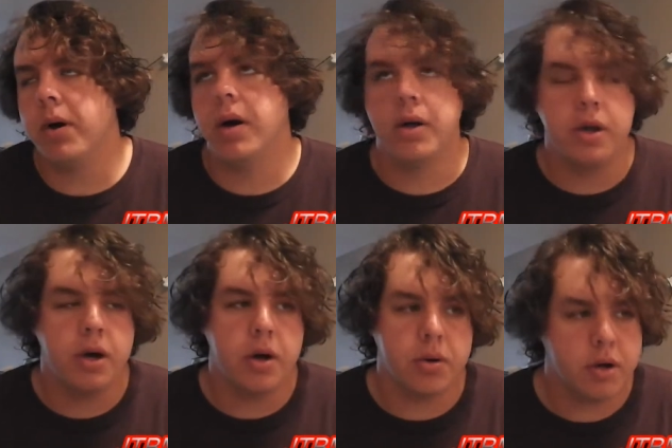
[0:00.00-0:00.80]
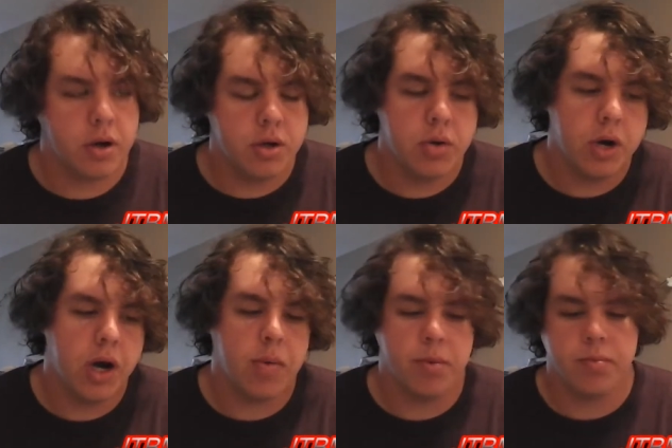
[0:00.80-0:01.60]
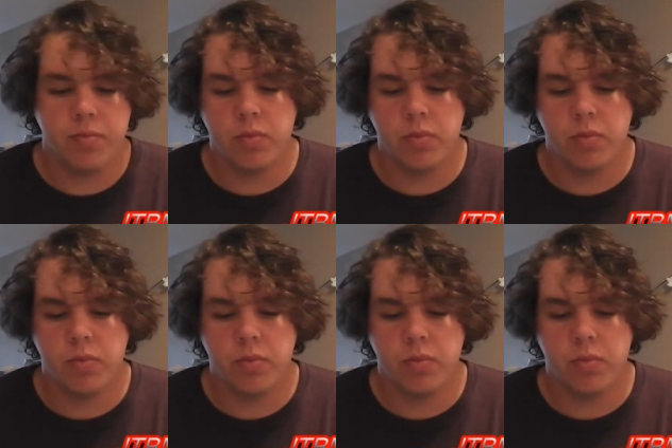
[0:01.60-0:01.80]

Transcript: Oh no, no new album.